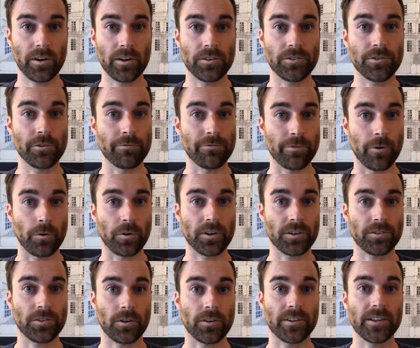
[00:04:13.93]
is to
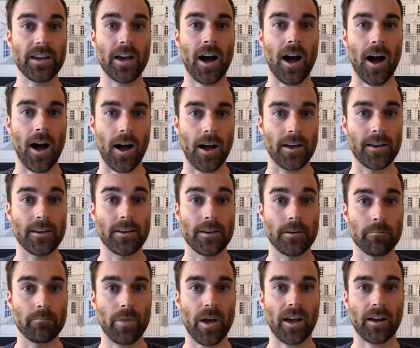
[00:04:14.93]
focus on the high
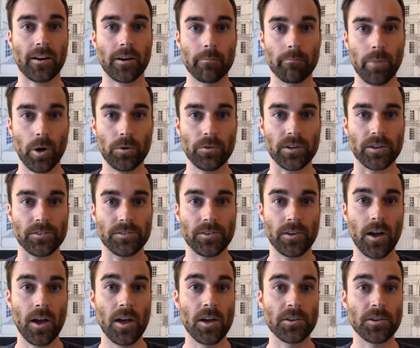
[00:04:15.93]
impact components,